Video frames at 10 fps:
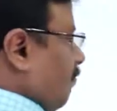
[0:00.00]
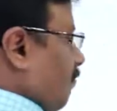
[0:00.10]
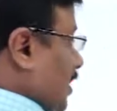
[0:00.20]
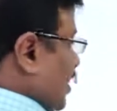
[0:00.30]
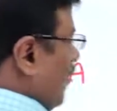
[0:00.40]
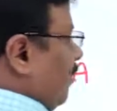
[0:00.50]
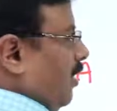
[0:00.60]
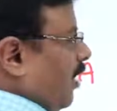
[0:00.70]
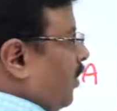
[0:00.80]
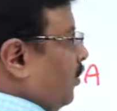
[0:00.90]
plus will
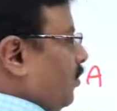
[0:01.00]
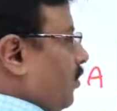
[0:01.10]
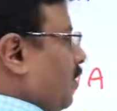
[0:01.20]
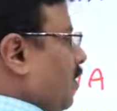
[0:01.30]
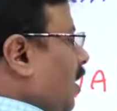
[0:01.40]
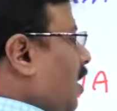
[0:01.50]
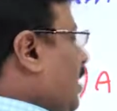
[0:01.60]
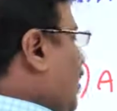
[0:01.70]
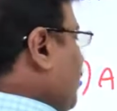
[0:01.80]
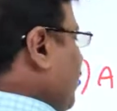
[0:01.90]
be into, and
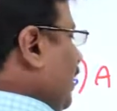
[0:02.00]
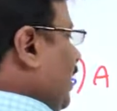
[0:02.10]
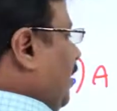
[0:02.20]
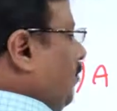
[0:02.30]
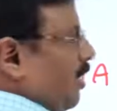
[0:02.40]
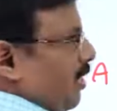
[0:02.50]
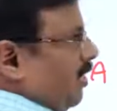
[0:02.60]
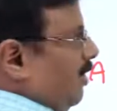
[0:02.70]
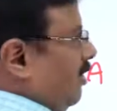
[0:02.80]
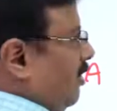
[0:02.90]
AB will get bar
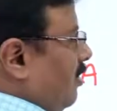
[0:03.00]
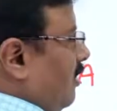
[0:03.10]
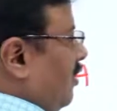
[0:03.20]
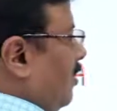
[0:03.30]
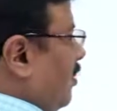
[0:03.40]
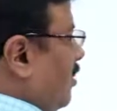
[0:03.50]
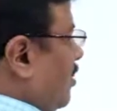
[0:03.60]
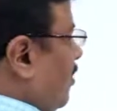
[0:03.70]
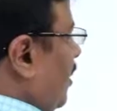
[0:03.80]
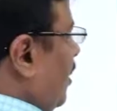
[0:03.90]
again. So, the